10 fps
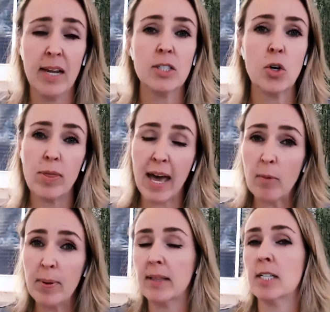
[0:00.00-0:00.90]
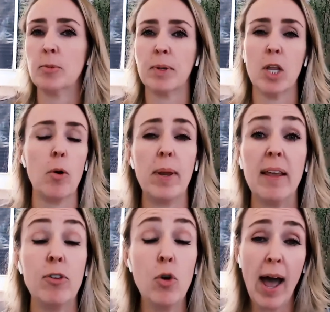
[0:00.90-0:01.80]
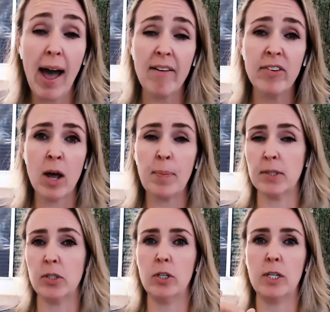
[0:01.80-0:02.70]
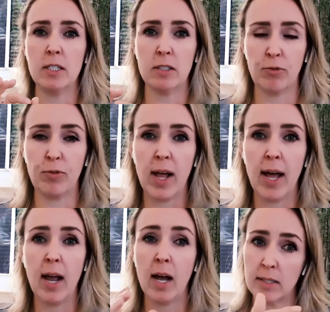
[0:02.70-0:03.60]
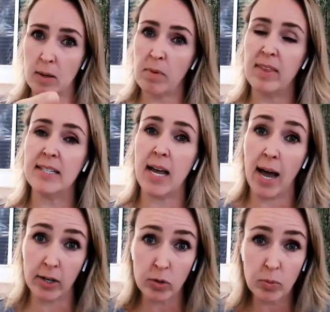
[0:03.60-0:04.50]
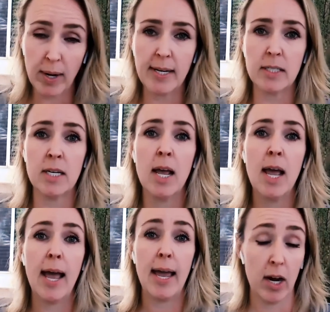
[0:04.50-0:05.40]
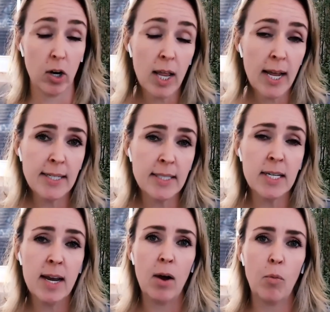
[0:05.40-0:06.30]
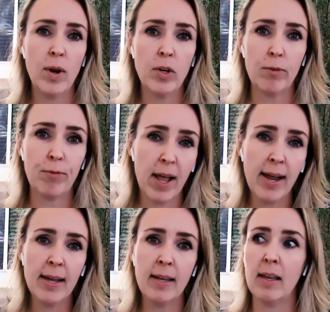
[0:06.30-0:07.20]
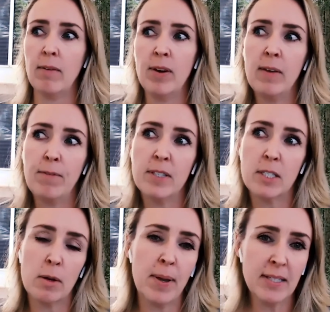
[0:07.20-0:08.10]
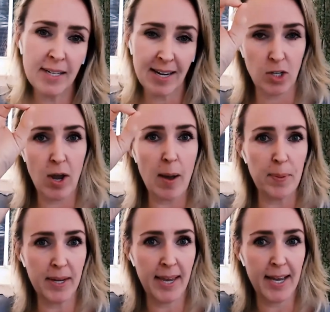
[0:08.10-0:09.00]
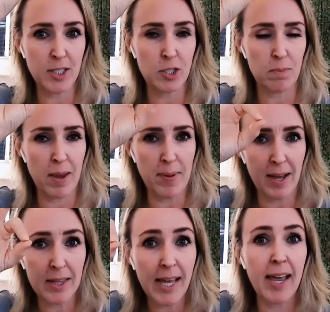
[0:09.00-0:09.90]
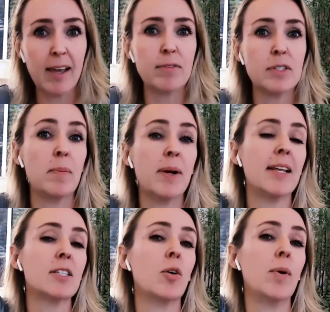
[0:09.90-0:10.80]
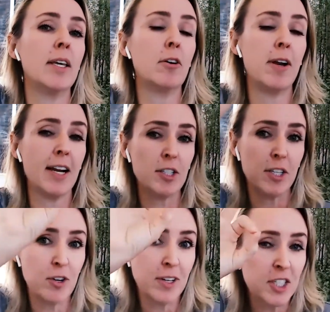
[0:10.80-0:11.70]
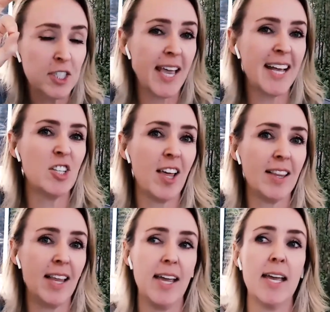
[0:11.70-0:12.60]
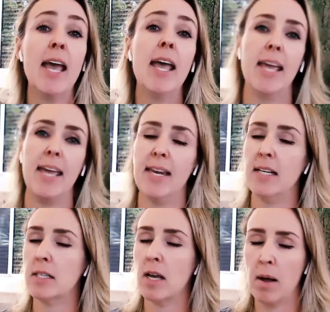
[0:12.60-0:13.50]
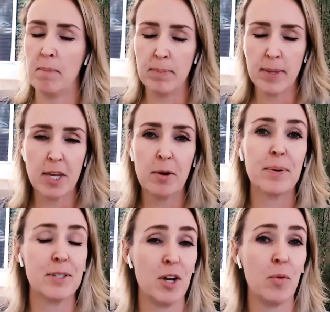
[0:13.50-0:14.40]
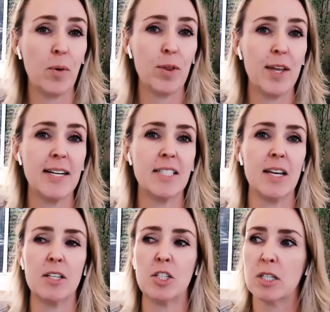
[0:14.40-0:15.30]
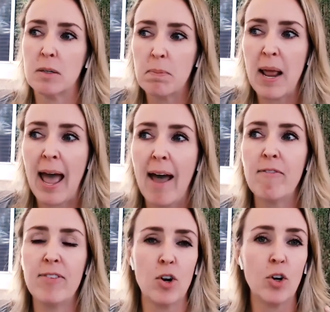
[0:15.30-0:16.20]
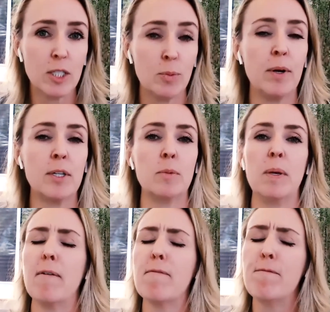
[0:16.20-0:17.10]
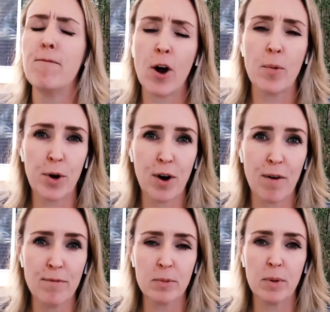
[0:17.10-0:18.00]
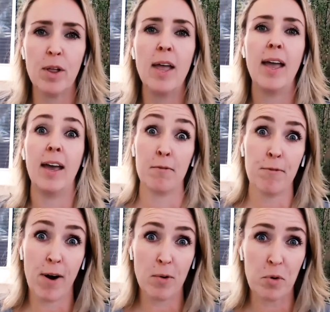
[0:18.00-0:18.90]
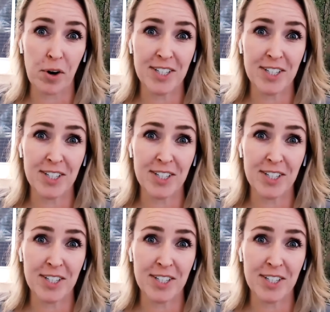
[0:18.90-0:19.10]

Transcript: so that'll be linked below. But if you have an opportunity to fly on some of these higher ranked airlines, when you're flying, even if it's domestic and you happen to catch maybe a leg of somebody that's going international, you can just catch that leg. It is 1,000,000% worth it to just have your experience be far more comfortable and far more